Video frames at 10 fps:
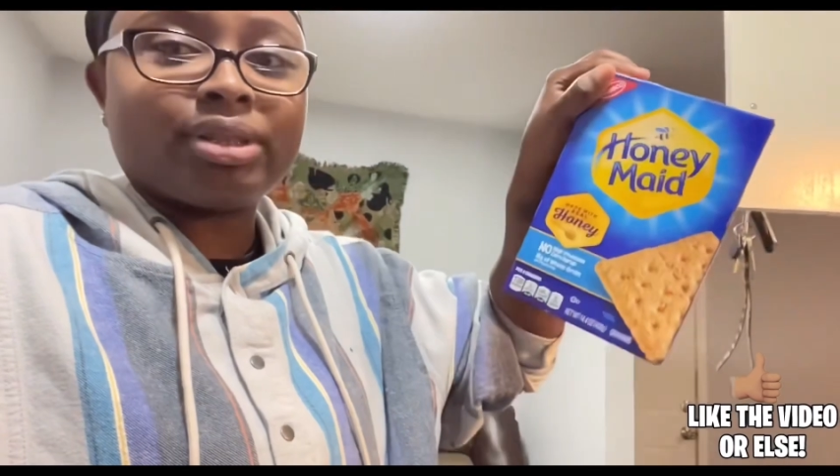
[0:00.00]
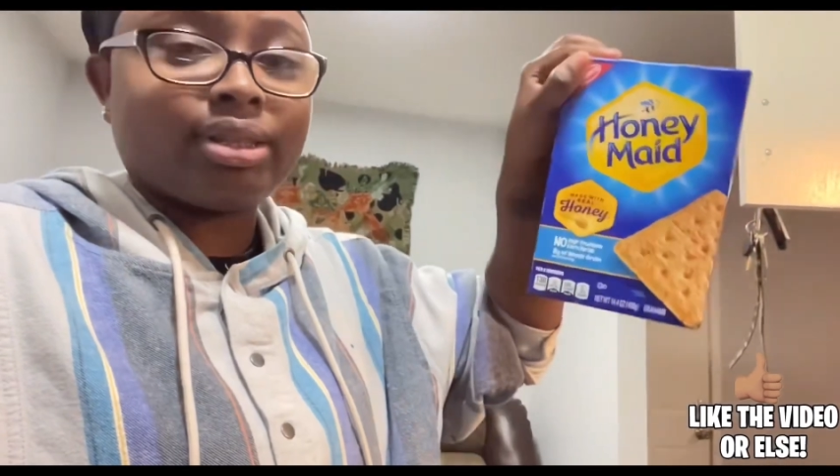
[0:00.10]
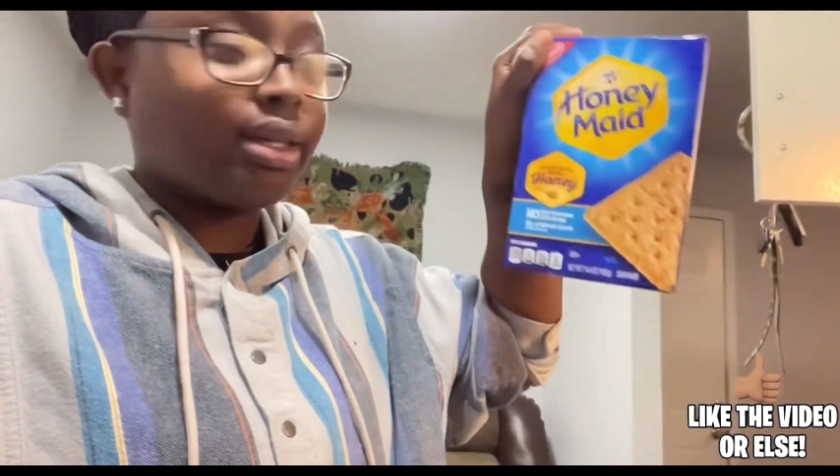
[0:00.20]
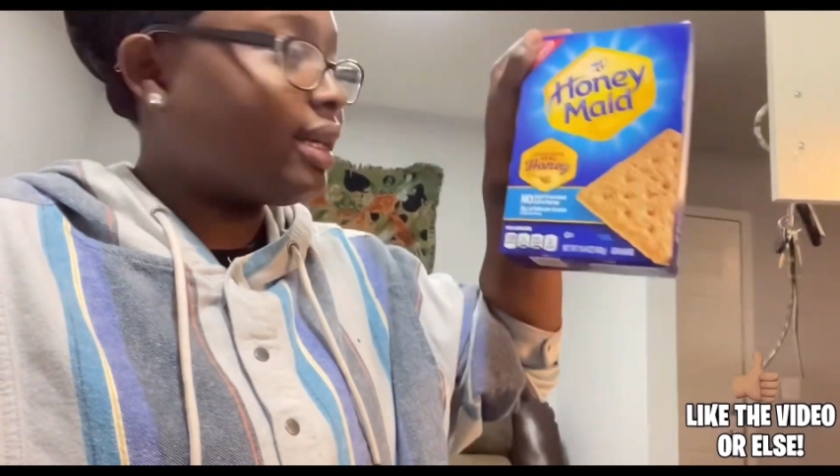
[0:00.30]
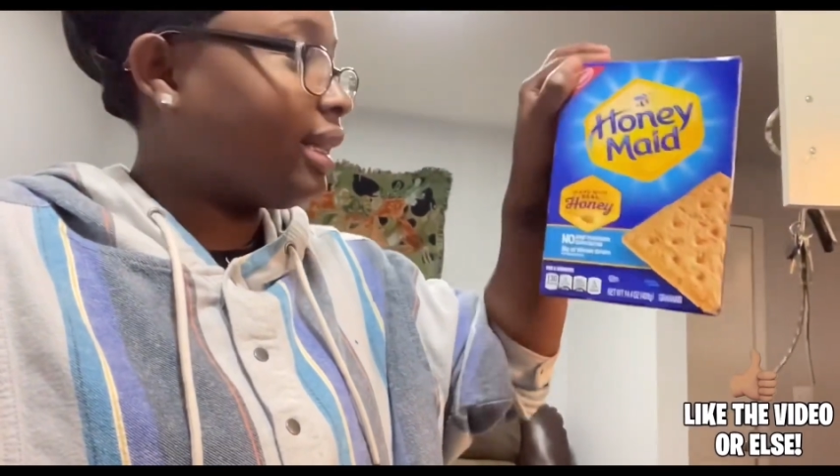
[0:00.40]
put
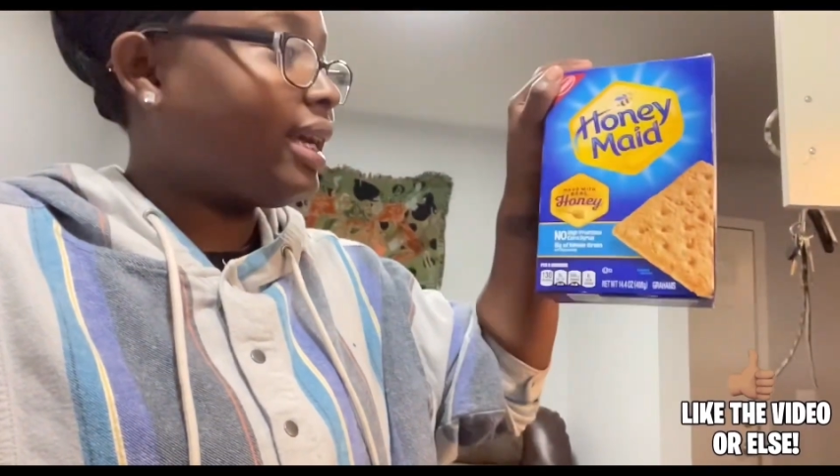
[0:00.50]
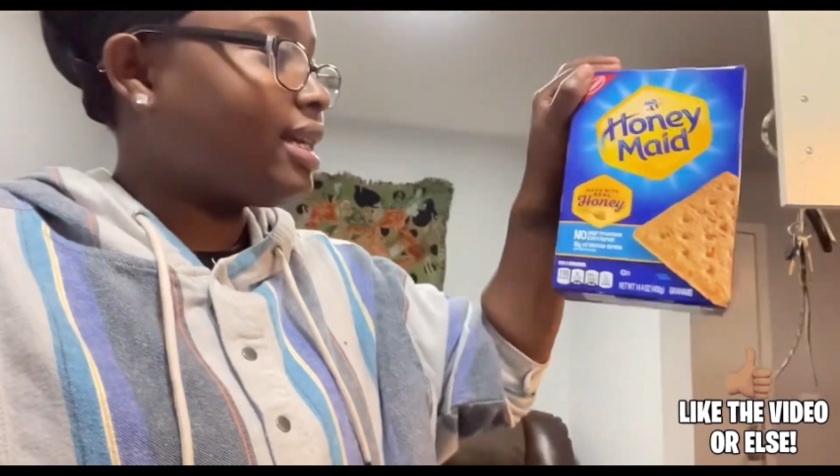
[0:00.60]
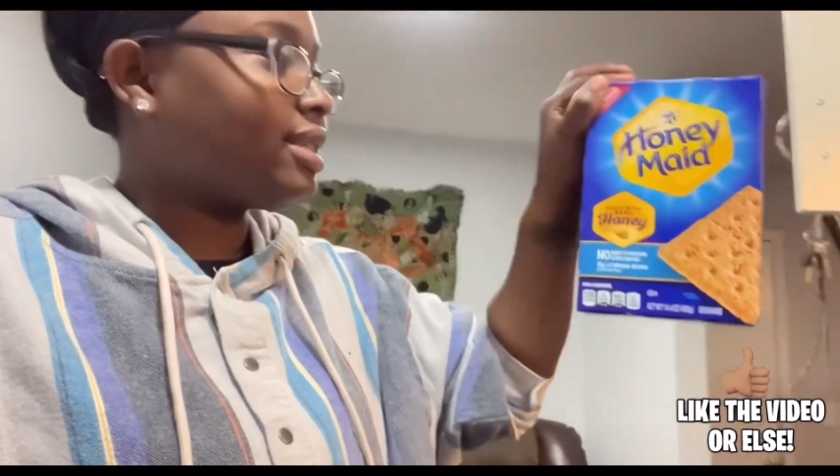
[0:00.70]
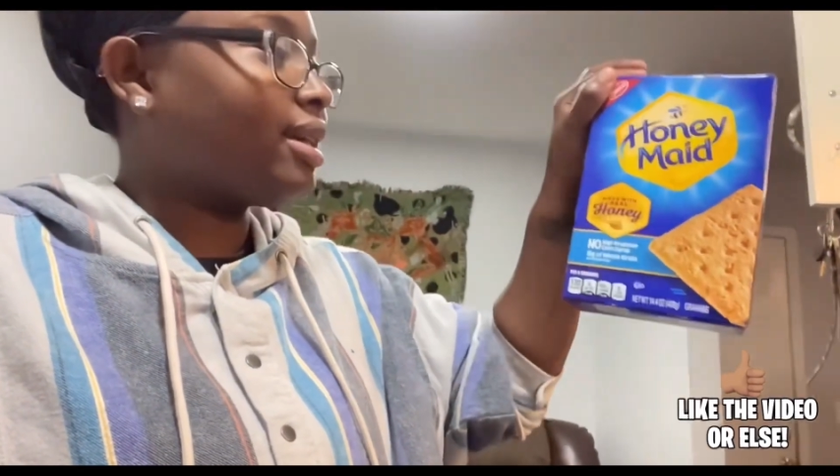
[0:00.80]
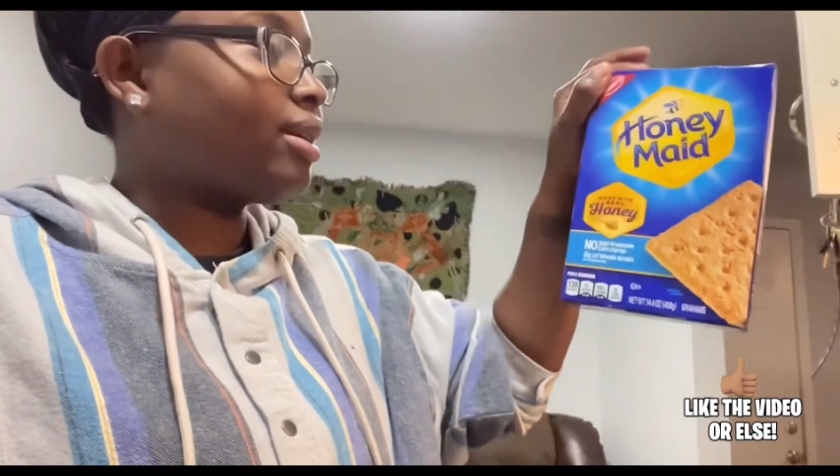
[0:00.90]

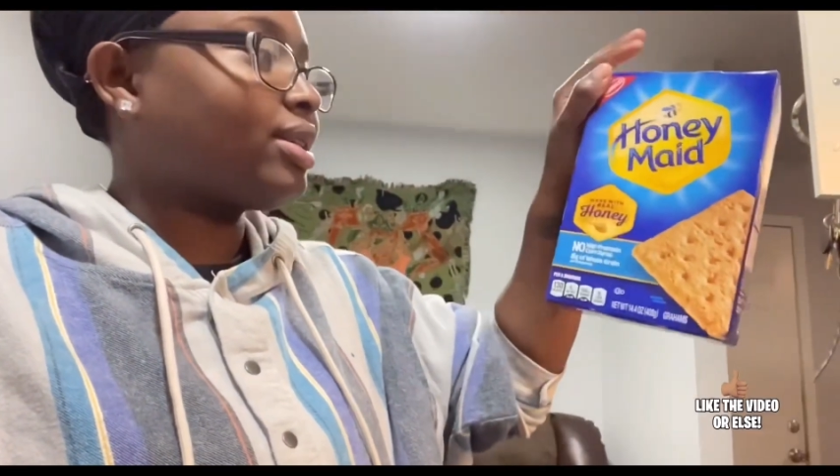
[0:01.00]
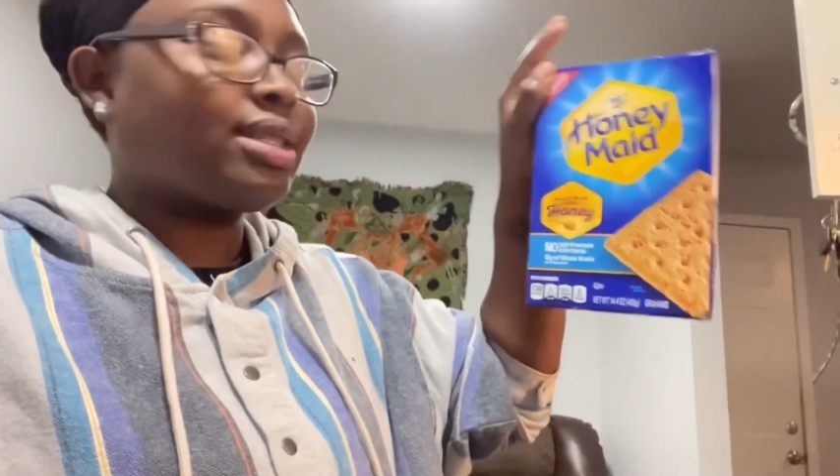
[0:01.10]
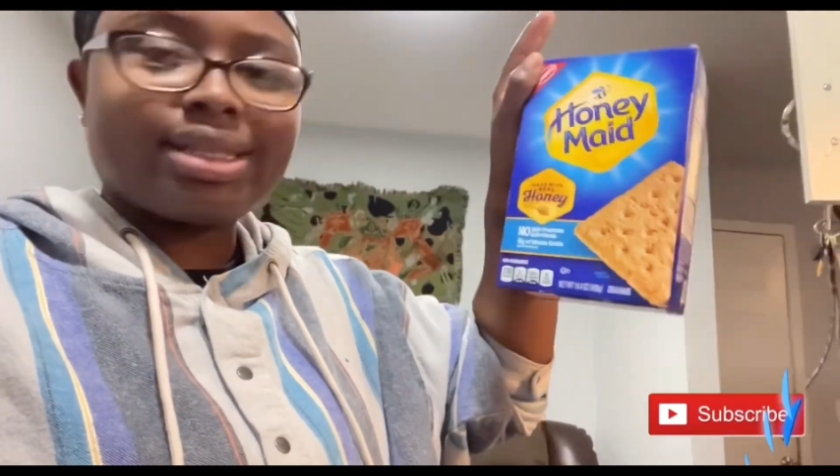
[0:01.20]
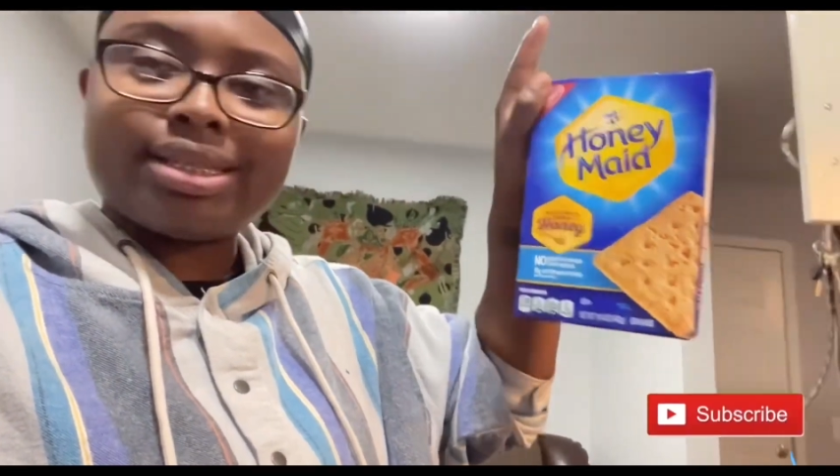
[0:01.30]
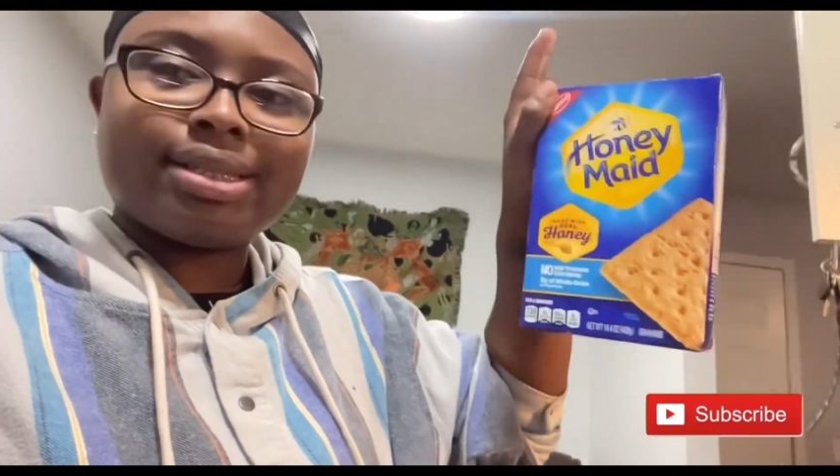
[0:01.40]
these there because
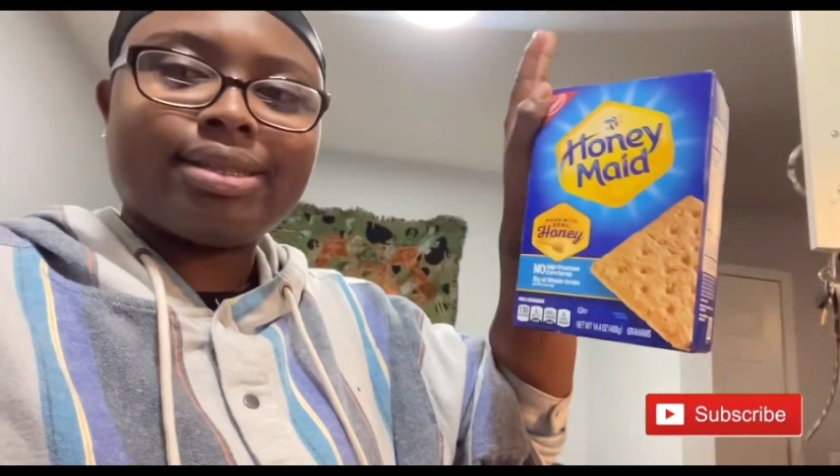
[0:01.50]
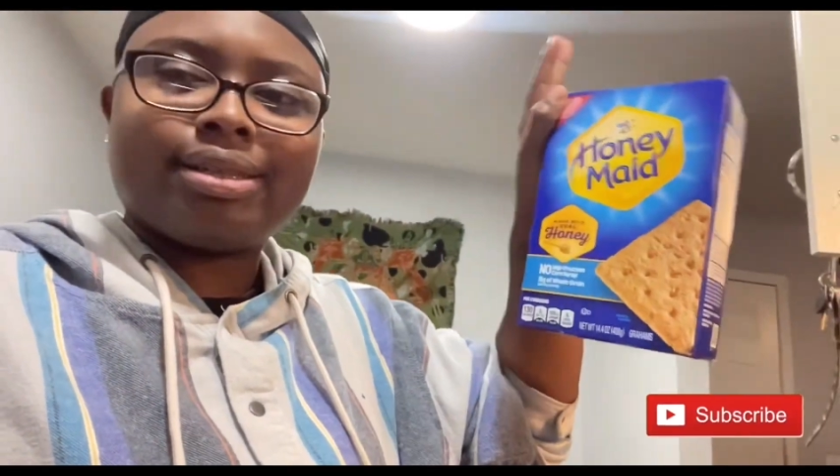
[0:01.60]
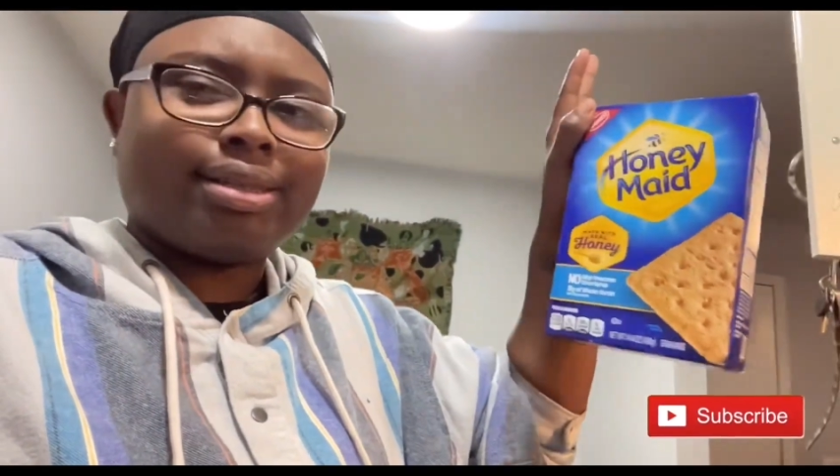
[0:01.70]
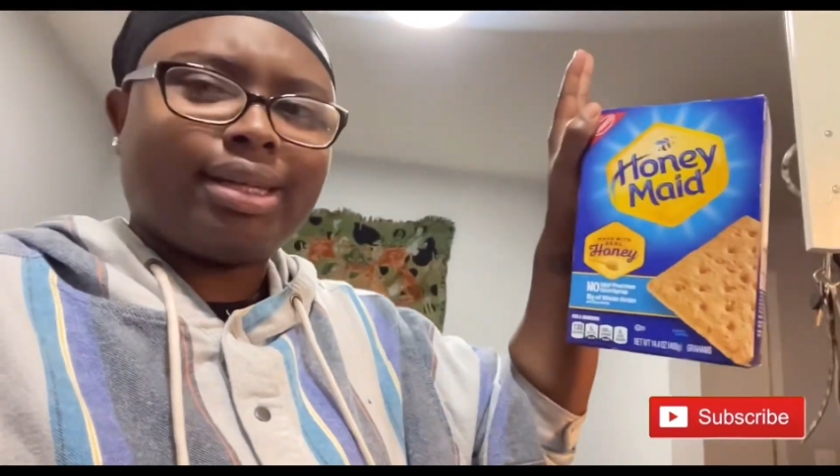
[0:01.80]
this is the